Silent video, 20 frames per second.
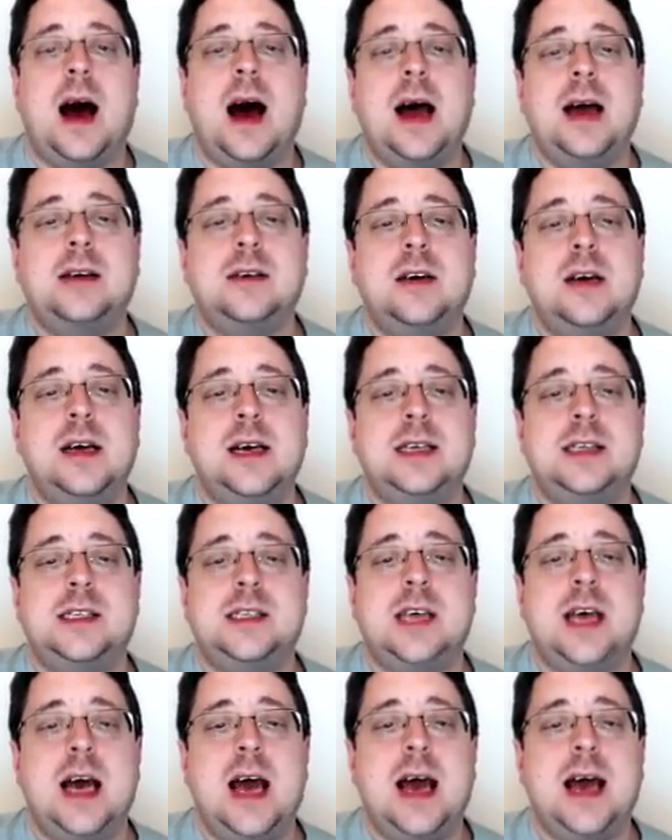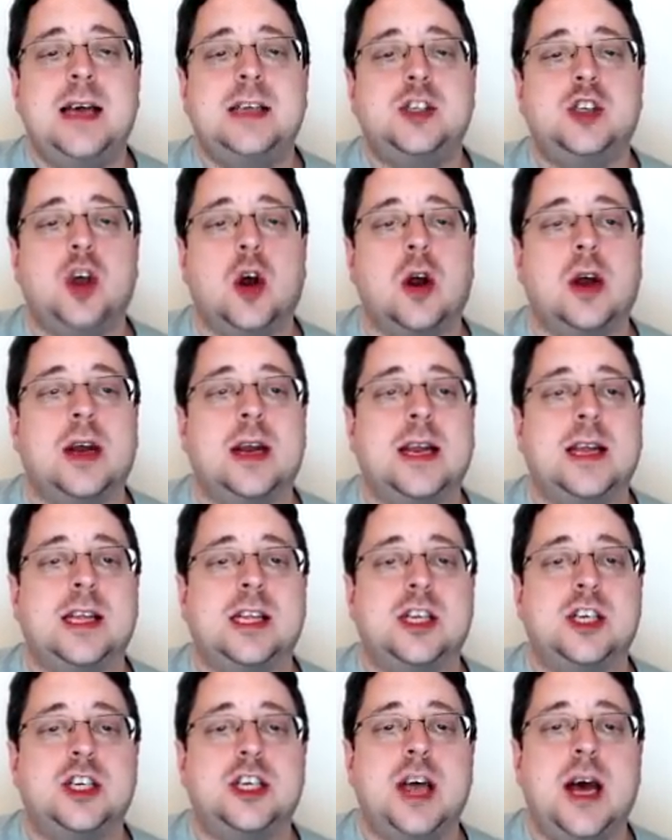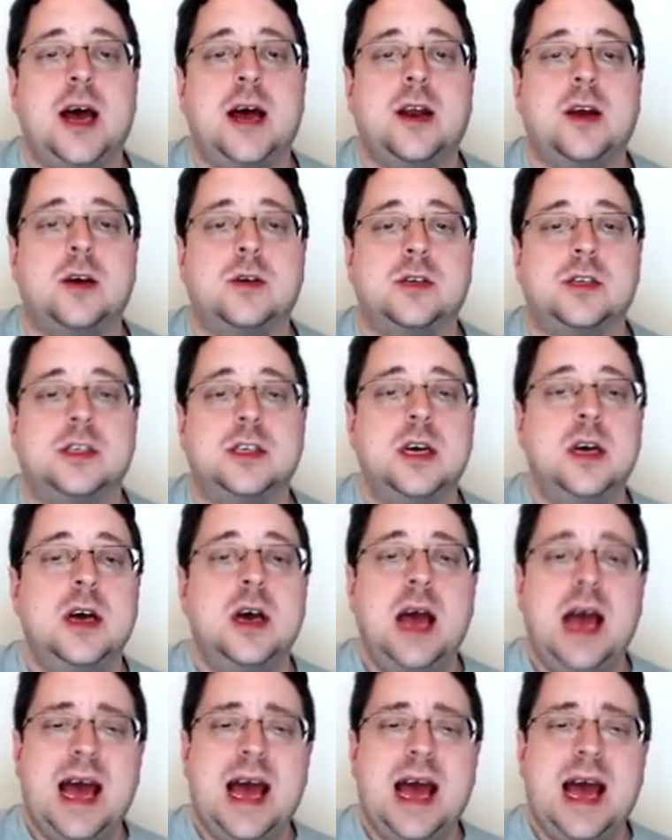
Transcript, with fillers: highlights and darkening the shadows.